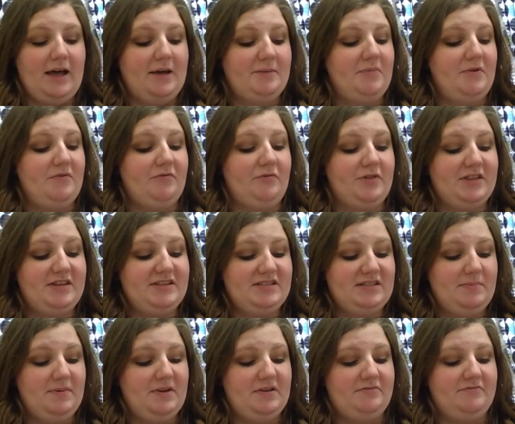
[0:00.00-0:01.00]
For this to
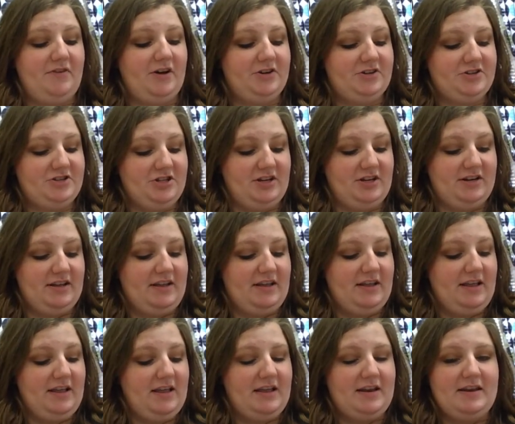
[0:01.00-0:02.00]
be a function,
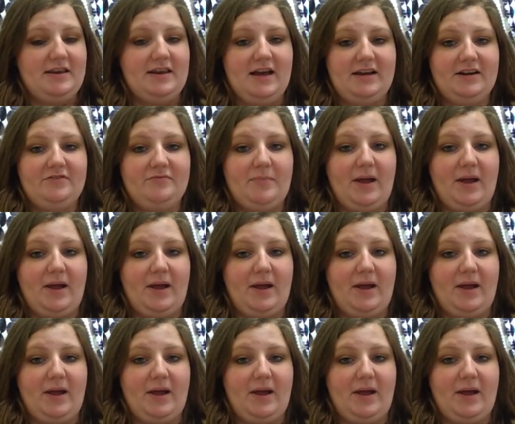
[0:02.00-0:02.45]
none of